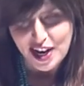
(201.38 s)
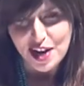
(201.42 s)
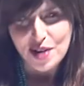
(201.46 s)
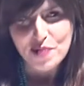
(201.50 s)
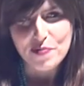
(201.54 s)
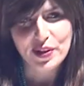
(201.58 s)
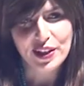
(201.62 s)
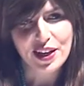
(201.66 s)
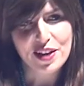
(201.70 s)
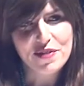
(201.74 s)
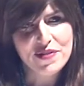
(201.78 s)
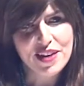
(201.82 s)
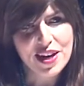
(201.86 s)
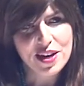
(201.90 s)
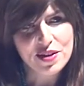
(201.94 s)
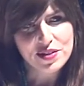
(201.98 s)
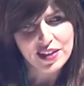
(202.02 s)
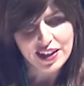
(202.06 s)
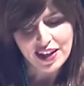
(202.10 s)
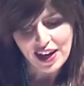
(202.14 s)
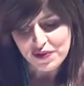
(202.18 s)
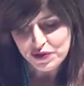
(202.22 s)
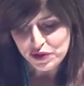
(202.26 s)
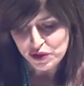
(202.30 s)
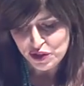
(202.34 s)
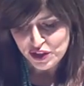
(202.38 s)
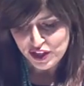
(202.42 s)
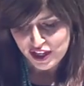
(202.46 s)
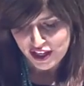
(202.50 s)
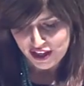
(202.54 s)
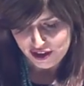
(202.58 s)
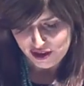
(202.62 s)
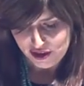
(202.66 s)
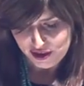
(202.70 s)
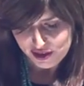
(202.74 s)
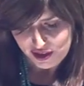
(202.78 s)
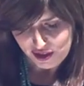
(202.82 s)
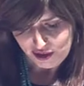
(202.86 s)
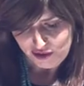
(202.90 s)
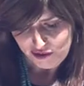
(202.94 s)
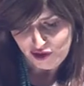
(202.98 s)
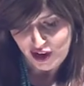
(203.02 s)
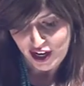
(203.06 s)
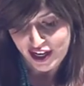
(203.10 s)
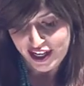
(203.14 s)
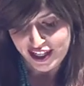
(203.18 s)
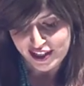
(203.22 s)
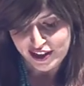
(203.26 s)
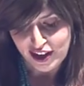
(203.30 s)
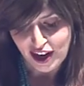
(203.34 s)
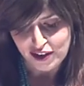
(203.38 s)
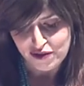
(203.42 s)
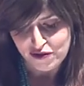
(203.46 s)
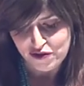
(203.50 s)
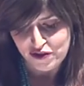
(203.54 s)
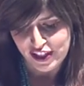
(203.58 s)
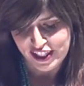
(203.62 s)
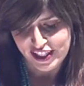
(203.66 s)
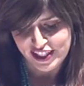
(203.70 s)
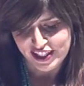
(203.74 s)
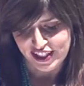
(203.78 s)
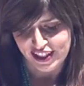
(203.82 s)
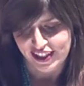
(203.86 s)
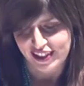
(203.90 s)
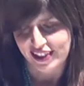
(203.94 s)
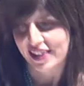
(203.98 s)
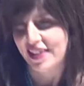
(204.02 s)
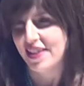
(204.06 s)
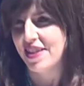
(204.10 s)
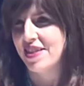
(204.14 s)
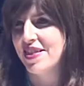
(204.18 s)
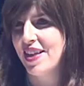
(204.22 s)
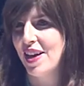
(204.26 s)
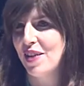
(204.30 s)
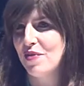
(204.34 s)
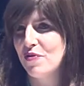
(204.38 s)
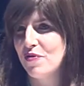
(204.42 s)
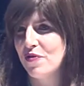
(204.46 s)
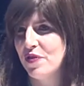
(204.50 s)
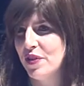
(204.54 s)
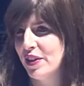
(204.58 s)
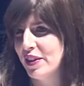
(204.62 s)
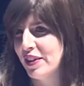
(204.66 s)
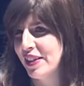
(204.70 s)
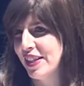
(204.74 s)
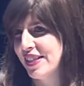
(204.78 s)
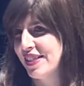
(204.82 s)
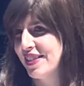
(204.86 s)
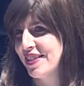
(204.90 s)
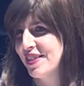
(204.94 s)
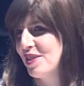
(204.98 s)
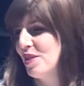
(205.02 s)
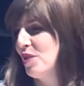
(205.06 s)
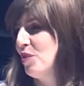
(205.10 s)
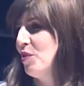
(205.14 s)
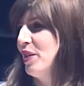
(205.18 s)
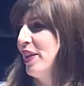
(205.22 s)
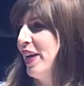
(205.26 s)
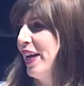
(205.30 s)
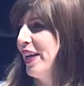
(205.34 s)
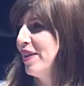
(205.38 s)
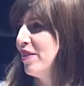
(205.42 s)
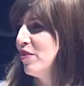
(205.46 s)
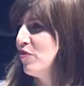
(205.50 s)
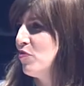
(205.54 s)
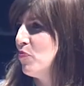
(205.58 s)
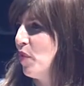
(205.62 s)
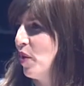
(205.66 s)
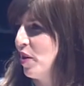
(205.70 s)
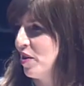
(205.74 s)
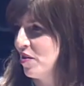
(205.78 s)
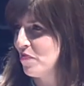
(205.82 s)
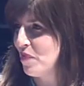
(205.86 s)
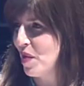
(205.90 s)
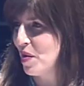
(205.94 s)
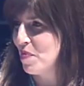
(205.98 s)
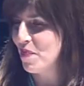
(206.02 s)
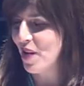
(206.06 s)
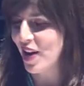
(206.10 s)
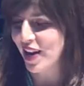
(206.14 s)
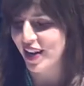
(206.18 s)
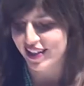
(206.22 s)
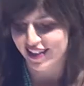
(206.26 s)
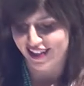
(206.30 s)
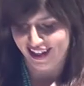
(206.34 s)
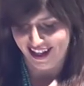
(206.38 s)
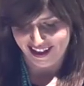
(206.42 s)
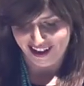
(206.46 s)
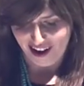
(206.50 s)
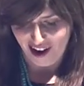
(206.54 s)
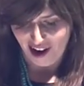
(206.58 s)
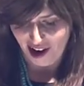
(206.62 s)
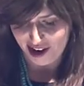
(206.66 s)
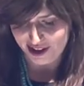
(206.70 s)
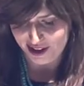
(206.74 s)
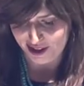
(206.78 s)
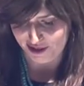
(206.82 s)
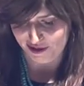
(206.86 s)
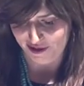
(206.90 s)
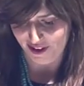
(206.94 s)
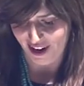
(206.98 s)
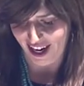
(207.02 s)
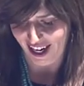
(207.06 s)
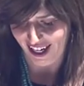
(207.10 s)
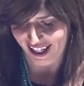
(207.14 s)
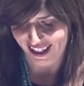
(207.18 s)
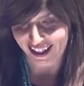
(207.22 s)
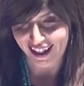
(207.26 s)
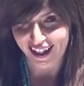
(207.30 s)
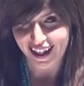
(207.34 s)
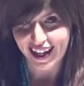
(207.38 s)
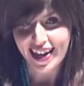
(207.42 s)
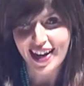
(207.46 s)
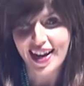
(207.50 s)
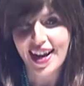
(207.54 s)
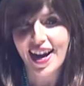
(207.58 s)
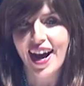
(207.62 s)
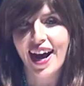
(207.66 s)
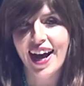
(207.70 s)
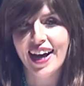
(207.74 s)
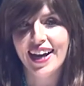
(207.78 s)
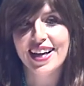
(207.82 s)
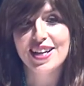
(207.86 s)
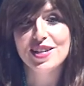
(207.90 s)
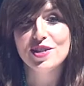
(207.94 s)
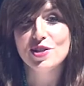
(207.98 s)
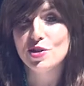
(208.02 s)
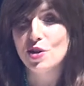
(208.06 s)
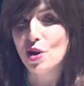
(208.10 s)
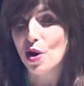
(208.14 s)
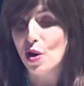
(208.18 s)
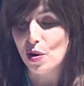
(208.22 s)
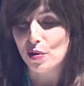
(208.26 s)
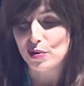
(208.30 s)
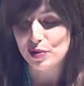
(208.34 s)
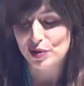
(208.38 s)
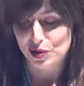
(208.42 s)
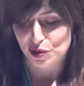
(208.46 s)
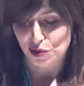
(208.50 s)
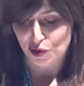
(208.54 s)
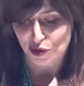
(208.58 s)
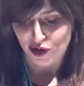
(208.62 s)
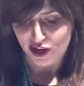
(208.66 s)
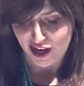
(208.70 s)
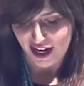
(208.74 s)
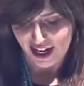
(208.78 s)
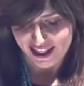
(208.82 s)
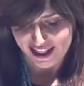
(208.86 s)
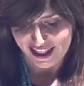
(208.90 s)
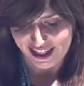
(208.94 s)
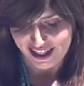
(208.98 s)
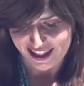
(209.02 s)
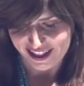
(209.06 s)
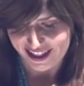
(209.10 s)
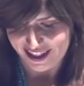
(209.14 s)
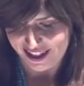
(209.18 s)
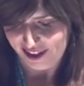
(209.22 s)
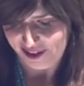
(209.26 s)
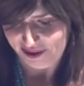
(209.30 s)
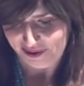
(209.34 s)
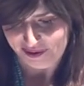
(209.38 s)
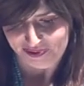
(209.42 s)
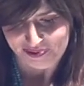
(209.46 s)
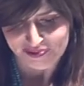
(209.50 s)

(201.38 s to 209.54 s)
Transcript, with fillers: But I found that after years of writing nonfiction, that fearless, creative part of my mind had ossified. I had no story ideas.